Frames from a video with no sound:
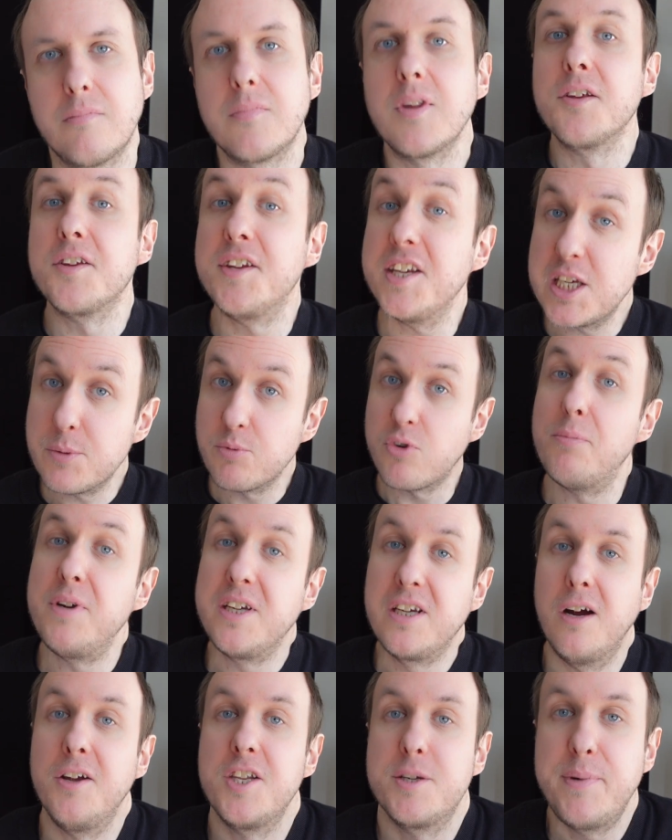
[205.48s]
So this is probably
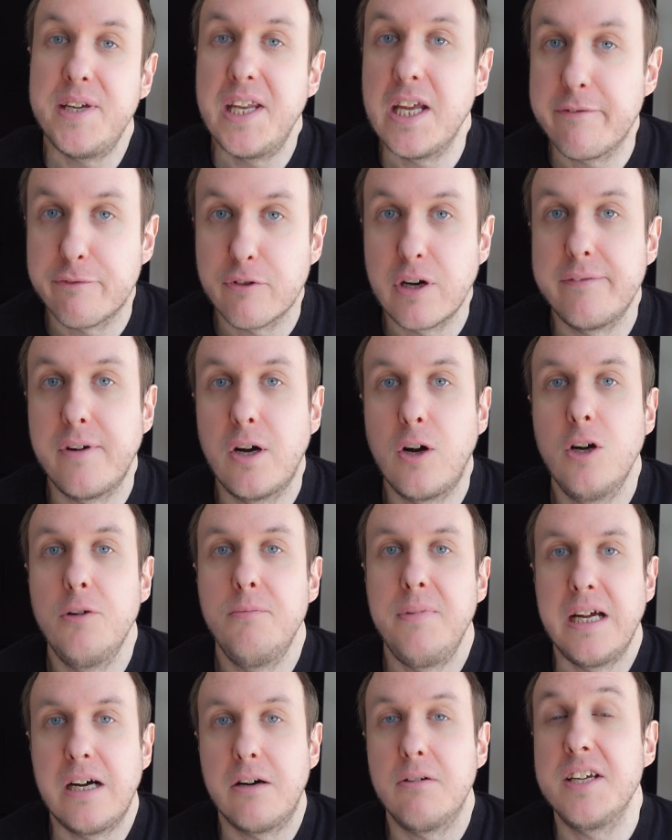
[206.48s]
going to be their forever home
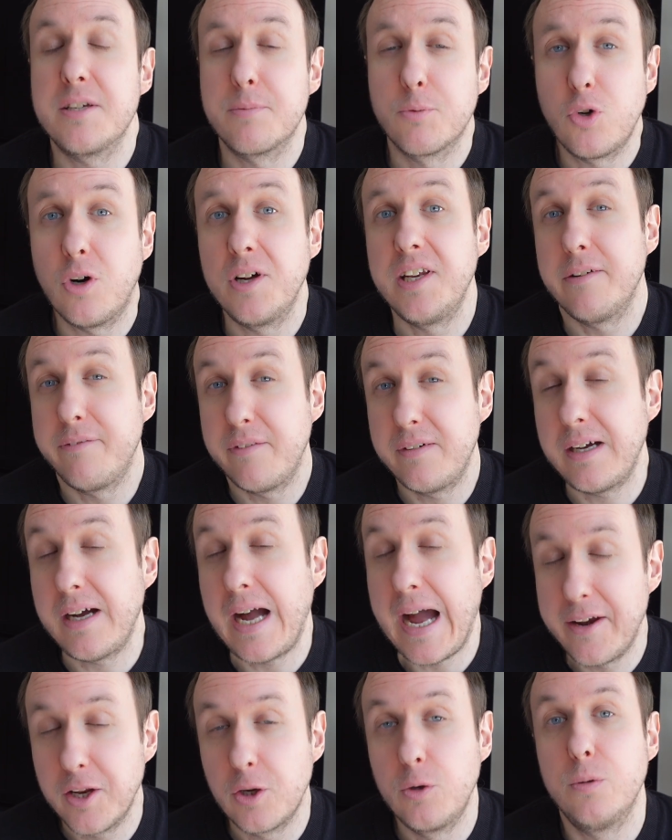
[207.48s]
now. It's got enough
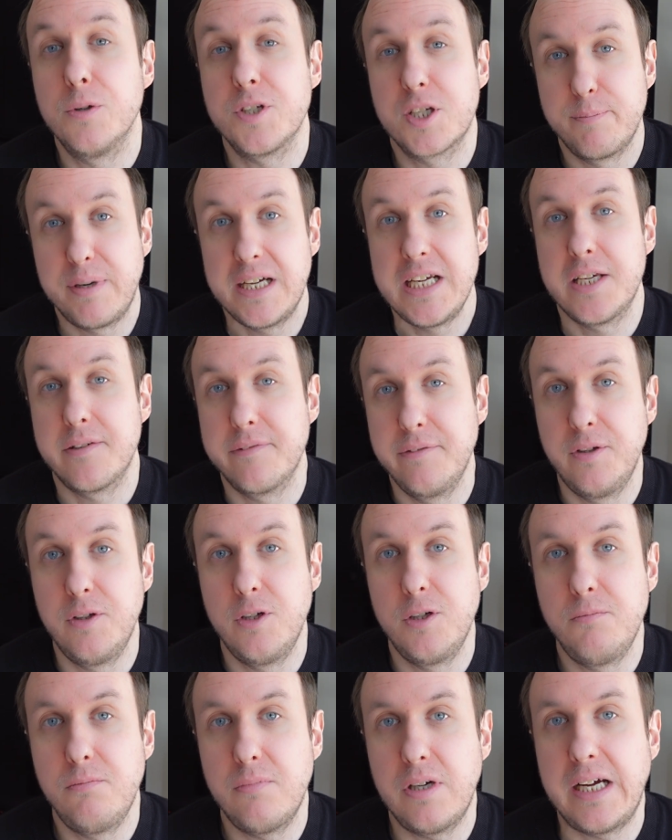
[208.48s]
adequate space for
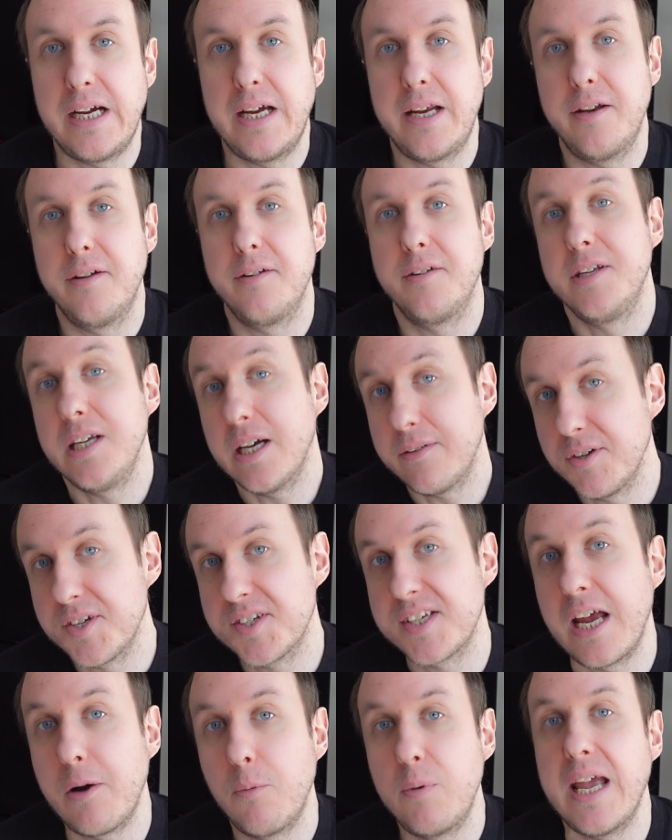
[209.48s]
them, and the other
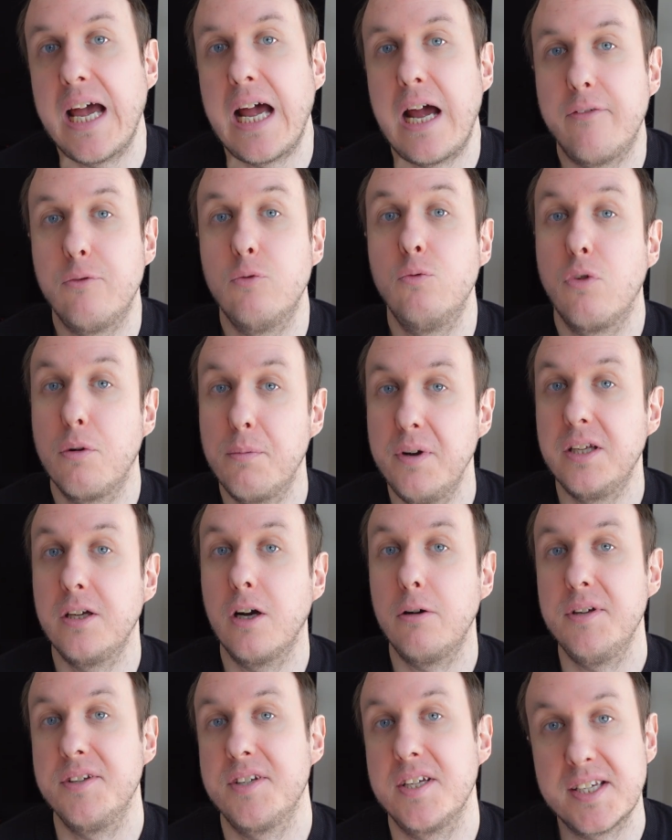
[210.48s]
set we have will probably
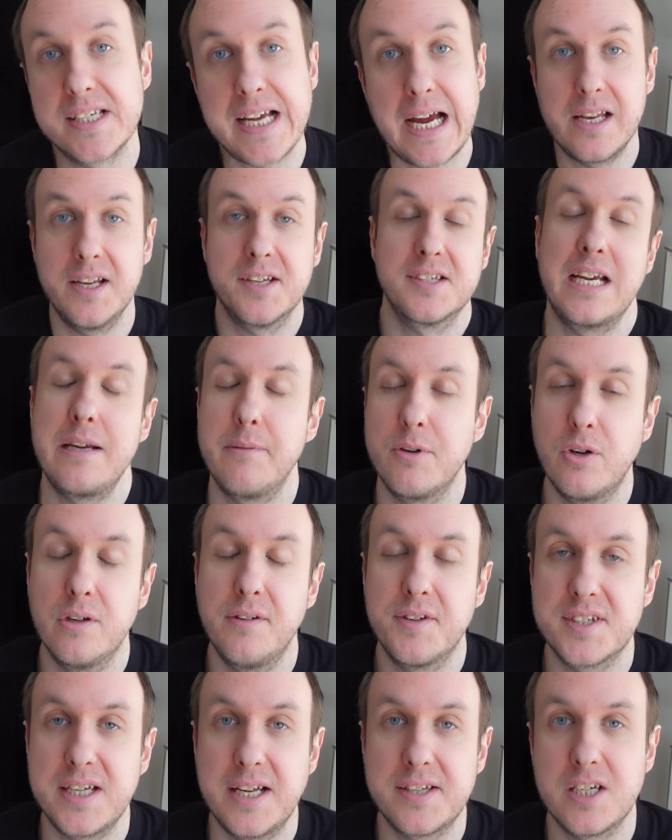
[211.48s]
go into exactly the same kind
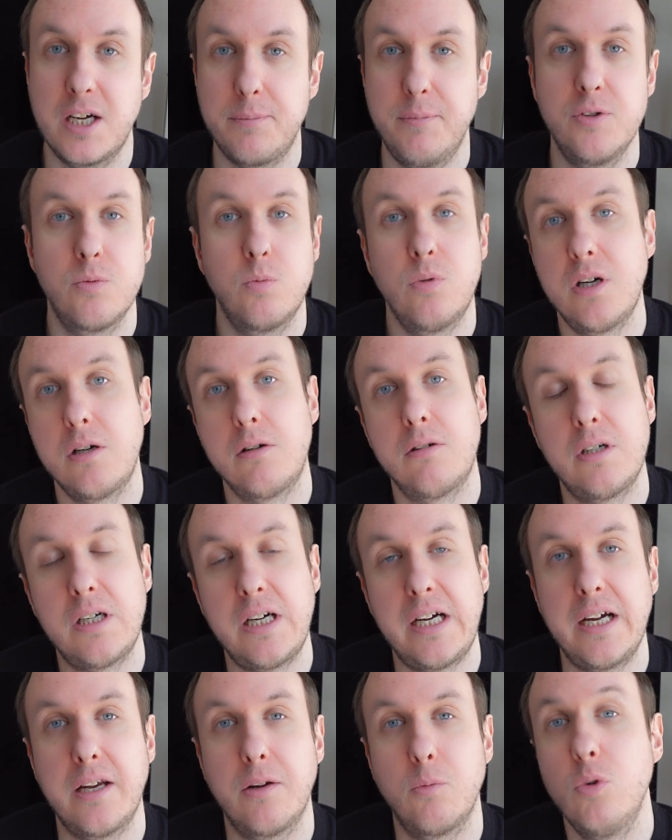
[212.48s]
of setup as well,
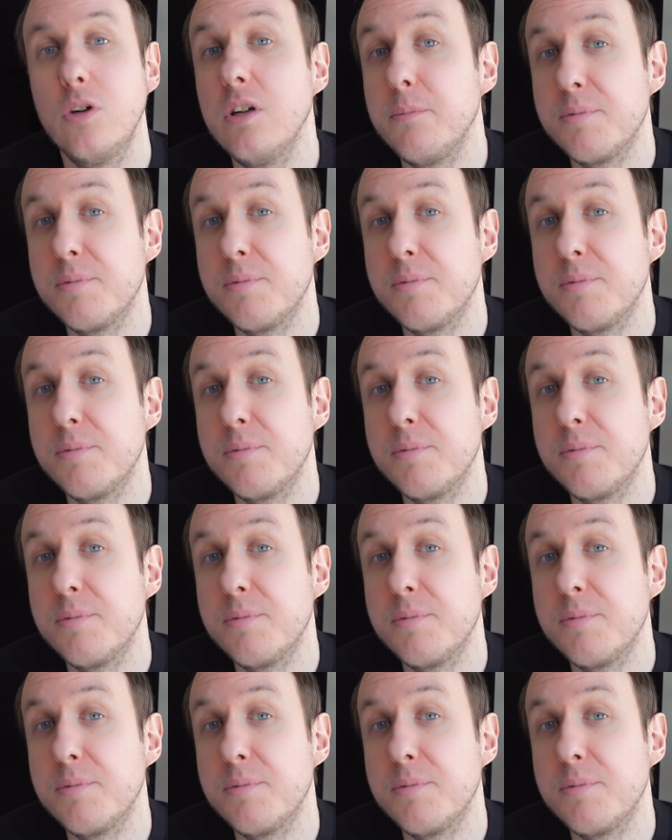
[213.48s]
and we'll